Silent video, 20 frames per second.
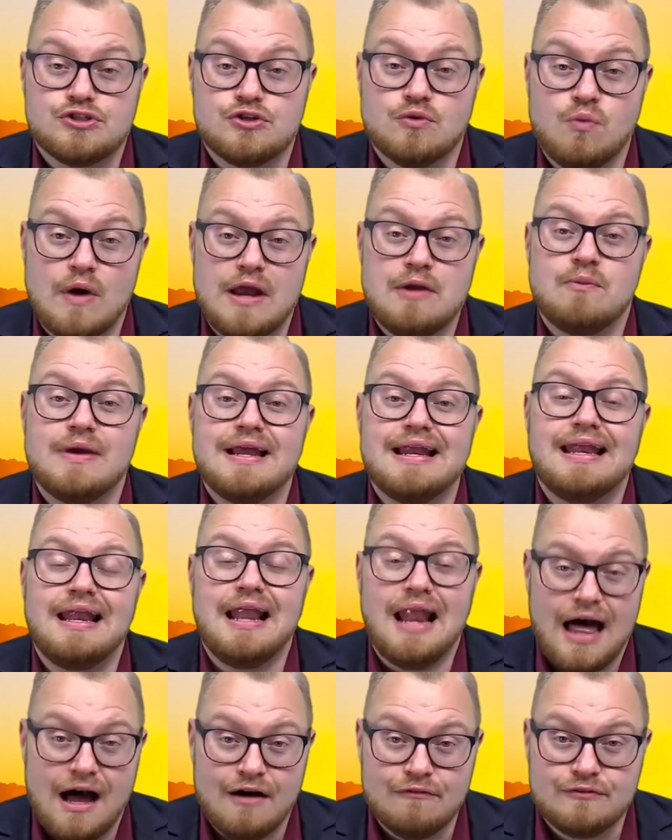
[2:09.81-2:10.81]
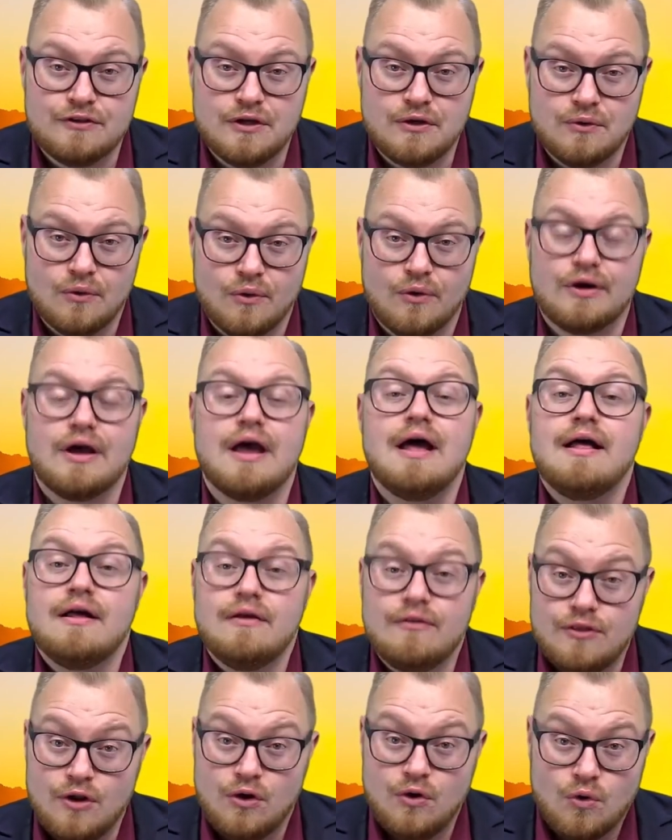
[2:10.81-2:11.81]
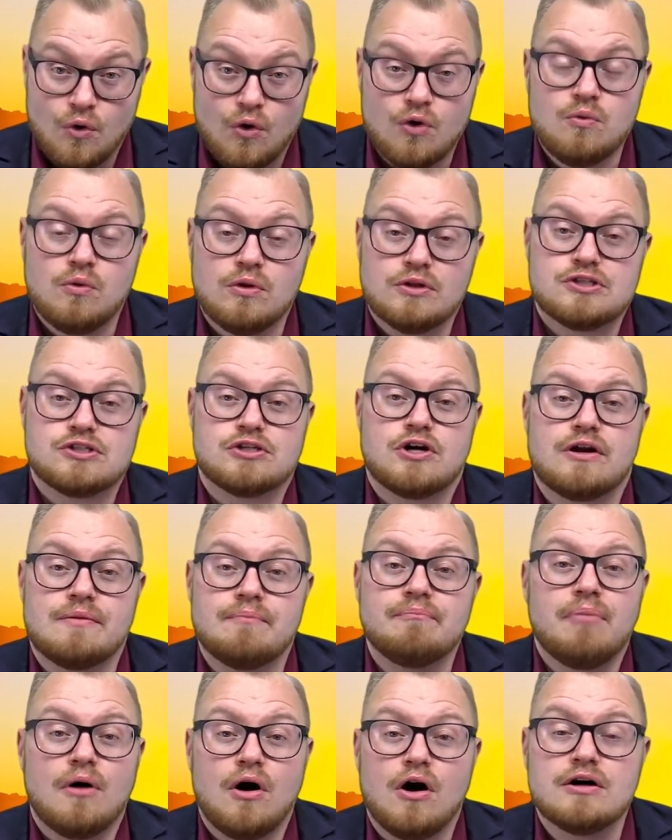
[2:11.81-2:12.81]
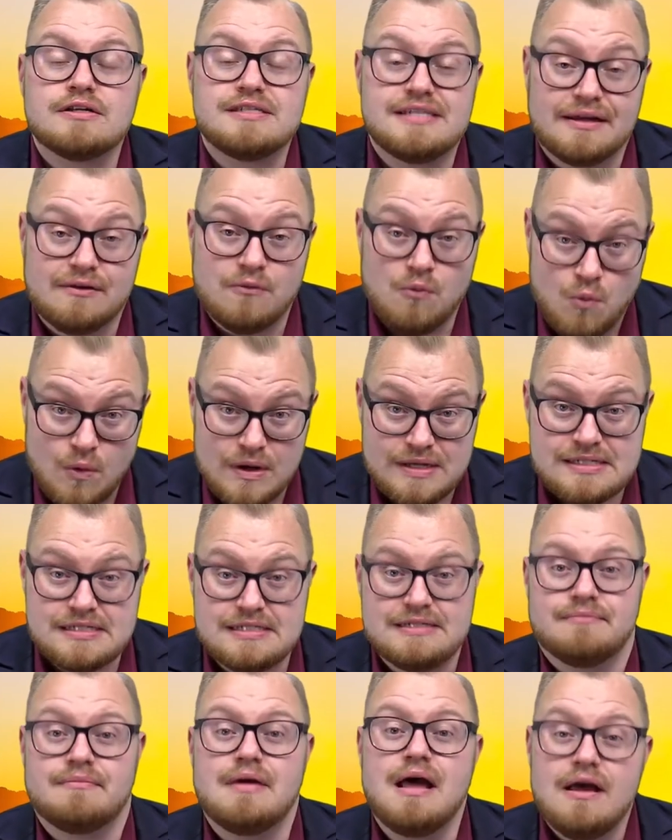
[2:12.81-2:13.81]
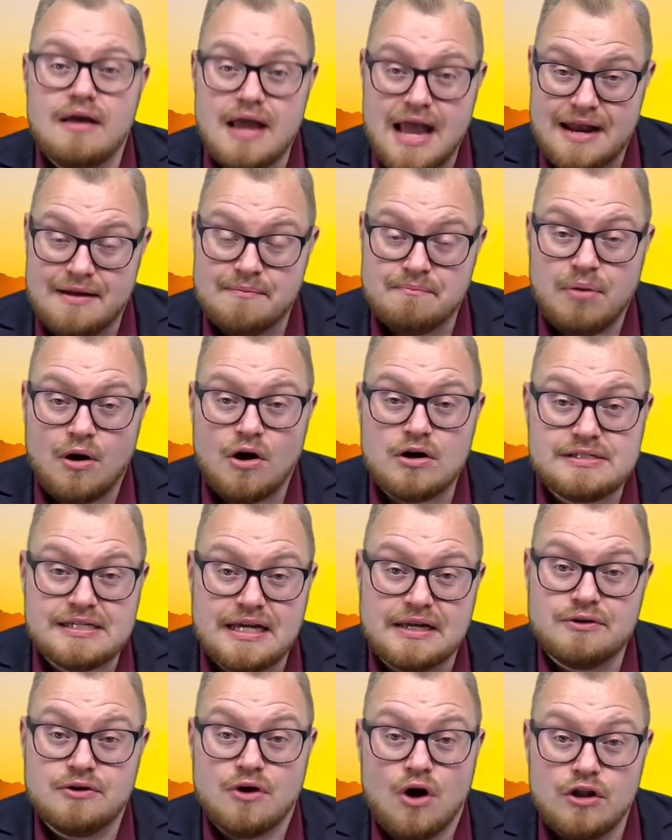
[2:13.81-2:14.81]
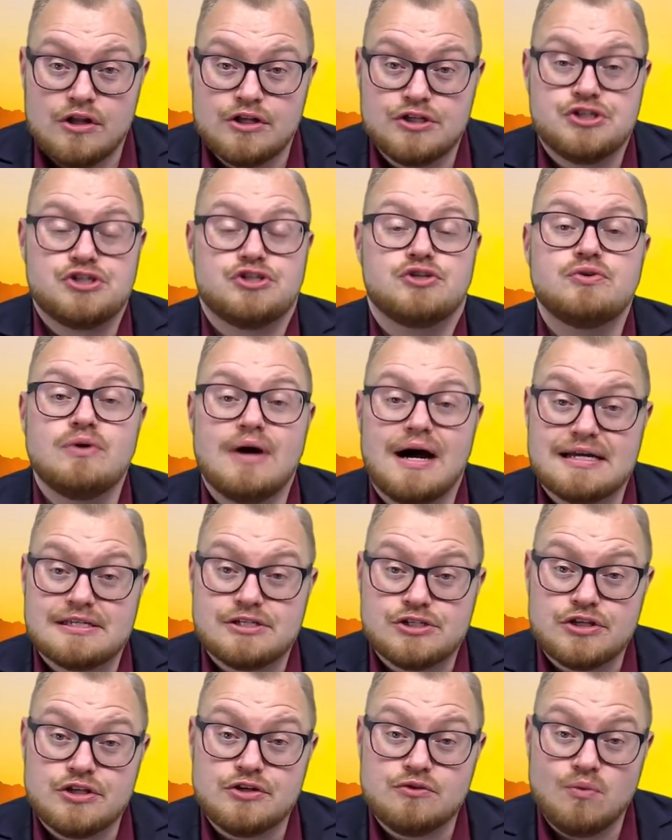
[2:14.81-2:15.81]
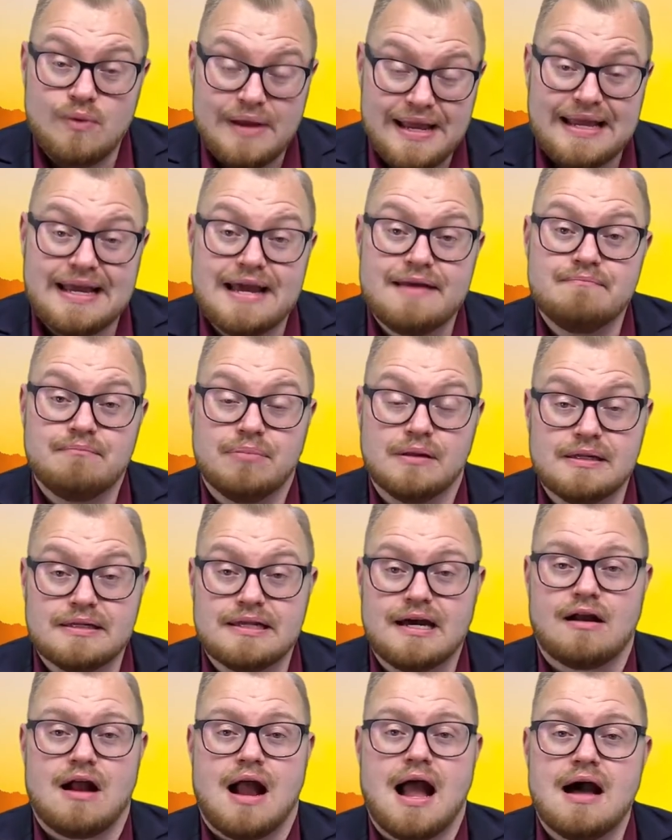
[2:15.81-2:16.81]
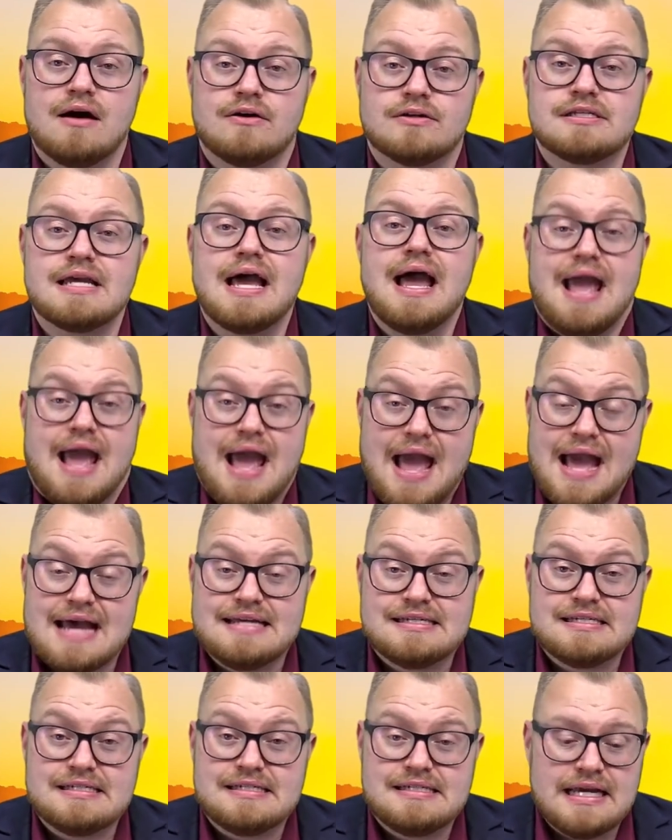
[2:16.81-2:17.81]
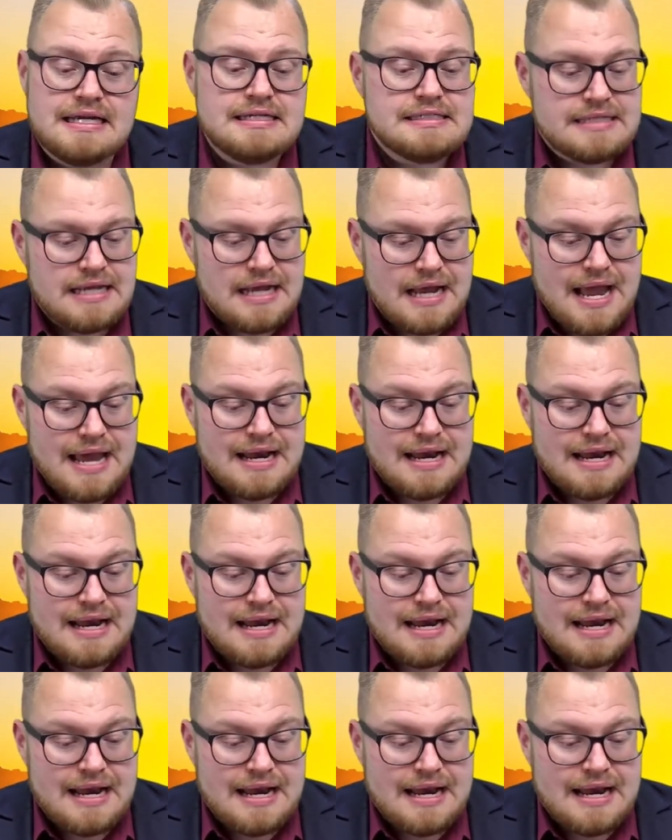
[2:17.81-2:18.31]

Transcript: So when we love the Lord, the Lord will start imparting wisdom and imparting knowledge to us so that we can build our house, as it says here.